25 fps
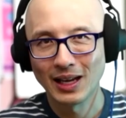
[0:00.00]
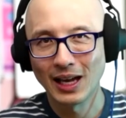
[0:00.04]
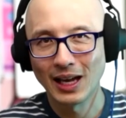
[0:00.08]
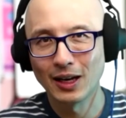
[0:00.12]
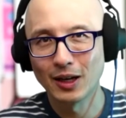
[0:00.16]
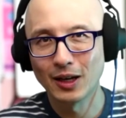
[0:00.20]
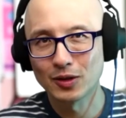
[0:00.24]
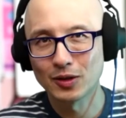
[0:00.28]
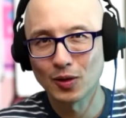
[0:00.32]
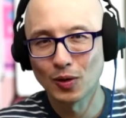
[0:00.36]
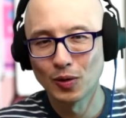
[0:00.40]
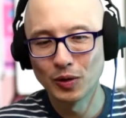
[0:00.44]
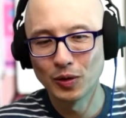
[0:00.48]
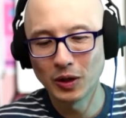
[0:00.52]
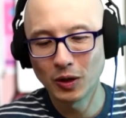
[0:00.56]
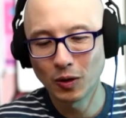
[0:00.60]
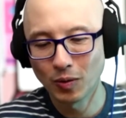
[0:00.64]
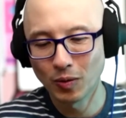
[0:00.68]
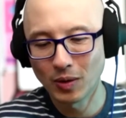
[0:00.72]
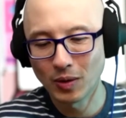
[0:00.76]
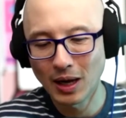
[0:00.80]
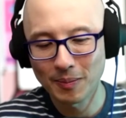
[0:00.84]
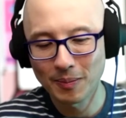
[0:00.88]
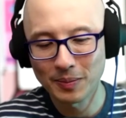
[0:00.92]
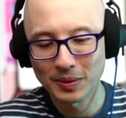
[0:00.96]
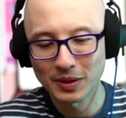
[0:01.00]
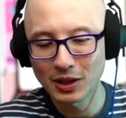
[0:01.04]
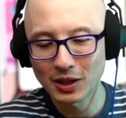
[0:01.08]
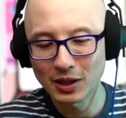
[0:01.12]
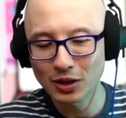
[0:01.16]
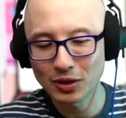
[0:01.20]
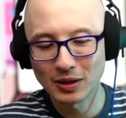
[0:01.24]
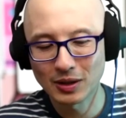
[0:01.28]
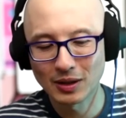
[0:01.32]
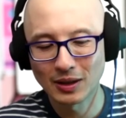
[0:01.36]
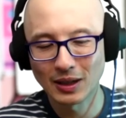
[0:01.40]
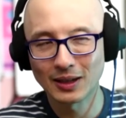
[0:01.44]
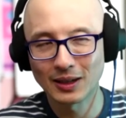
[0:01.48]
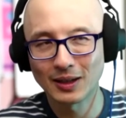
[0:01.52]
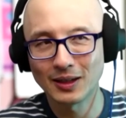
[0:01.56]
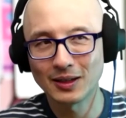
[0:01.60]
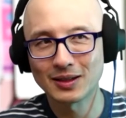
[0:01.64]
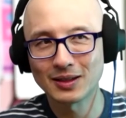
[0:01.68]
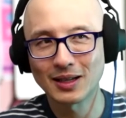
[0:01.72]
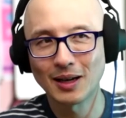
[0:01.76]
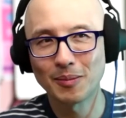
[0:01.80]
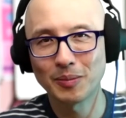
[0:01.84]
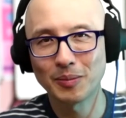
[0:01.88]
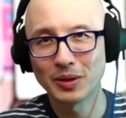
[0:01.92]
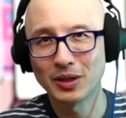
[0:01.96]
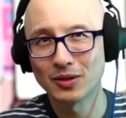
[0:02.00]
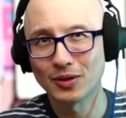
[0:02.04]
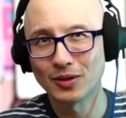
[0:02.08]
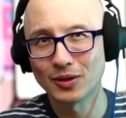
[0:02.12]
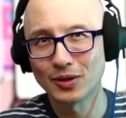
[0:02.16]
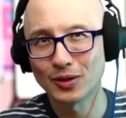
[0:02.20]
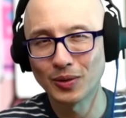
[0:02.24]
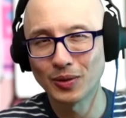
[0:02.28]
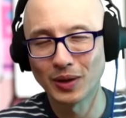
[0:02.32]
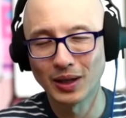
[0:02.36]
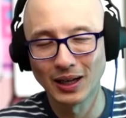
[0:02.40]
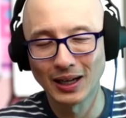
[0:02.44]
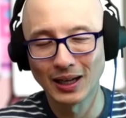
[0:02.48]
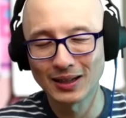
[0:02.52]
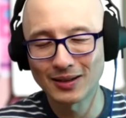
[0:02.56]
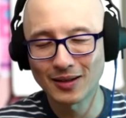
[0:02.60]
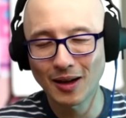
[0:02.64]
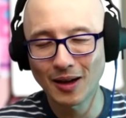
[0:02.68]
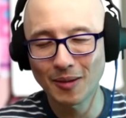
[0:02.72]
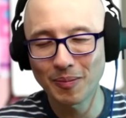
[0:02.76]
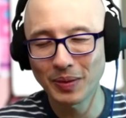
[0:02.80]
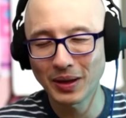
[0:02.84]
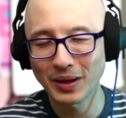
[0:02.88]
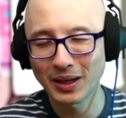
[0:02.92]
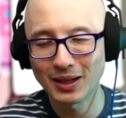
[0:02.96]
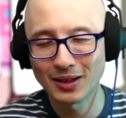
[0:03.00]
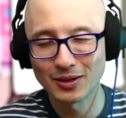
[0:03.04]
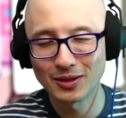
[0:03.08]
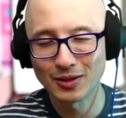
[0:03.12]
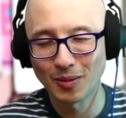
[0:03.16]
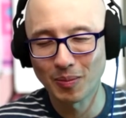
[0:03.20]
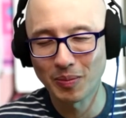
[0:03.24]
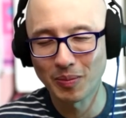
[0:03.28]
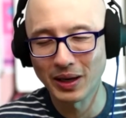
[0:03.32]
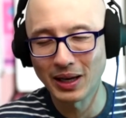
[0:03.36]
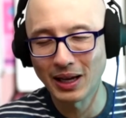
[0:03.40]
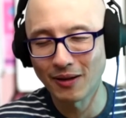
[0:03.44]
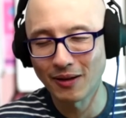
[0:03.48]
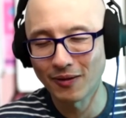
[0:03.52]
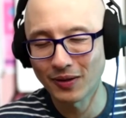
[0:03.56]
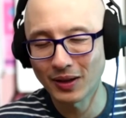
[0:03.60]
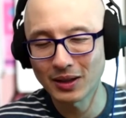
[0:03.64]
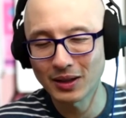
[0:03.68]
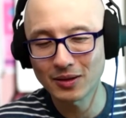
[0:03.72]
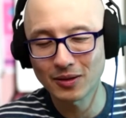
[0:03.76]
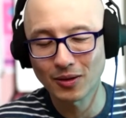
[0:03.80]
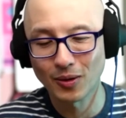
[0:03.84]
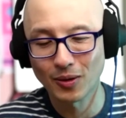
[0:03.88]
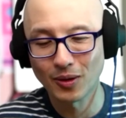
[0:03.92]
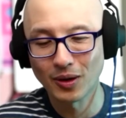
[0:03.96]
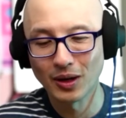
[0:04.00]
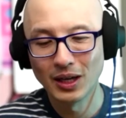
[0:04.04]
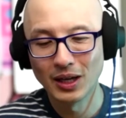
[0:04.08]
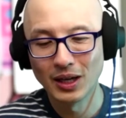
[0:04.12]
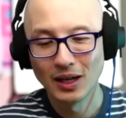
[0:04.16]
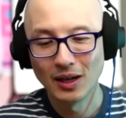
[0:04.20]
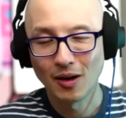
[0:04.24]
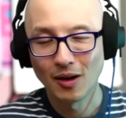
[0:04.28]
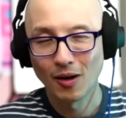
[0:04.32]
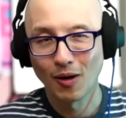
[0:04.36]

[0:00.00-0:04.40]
And it's only through competition that these companies are doing it. It's not because they're benevolent or